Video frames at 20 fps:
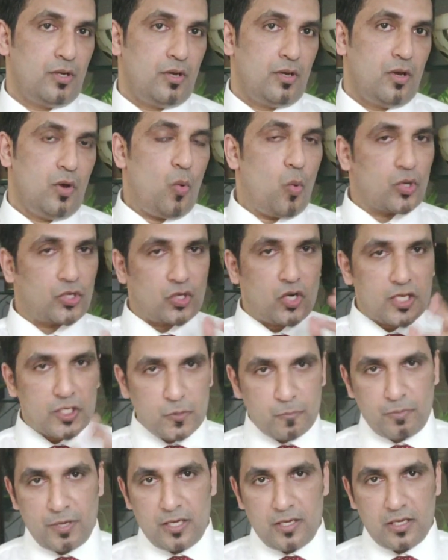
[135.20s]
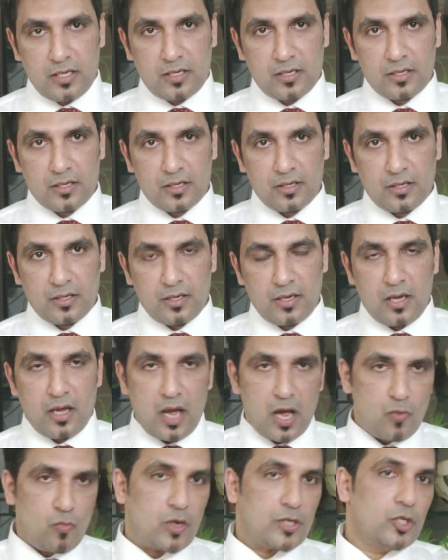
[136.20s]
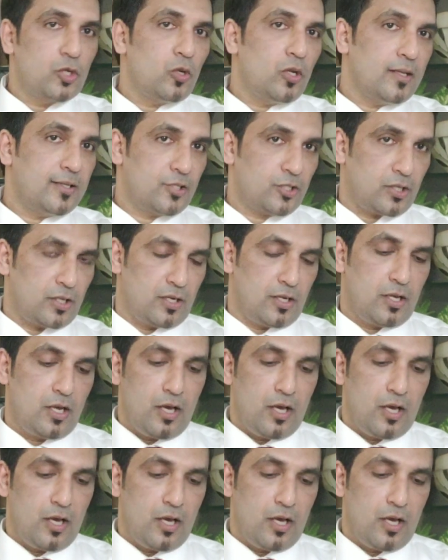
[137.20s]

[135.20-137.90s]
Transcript: What I speak and what you listen.